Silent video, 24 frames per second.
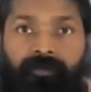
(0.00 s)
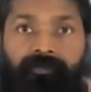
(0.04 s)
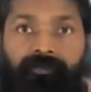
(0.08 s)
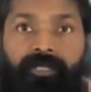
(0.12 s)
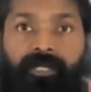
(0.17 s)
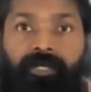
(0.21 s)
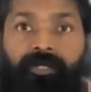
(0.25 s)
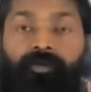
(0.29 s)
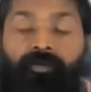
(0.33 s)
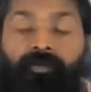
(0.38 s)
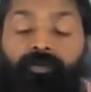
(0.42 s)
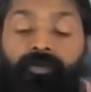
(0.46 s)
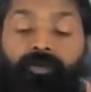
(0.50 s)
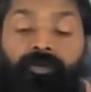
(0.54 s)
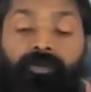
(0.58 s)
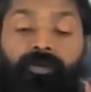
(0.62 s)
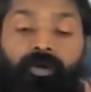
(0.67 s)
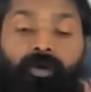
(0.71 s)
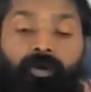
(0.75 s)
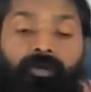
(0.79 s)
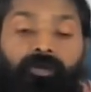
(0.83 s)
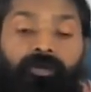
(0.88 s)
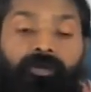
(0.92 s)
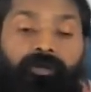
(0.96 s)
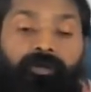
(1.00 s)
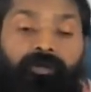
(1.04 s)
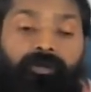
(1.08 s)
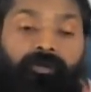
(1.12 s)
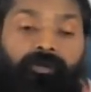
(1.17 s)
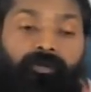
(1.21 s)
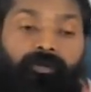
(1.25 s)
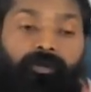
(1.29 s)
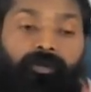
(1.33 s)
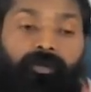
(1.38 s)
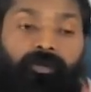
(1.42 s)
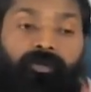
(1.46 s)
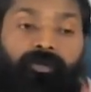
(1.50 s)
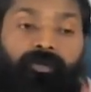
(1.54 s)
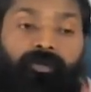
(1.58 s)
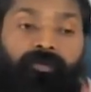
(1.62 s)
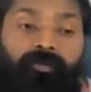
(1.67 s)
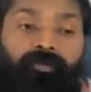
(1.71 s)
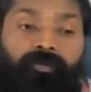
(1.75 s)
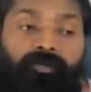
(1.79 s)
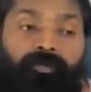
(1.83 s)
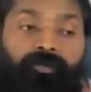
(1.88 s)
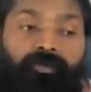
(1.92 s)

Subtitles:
that you can call it your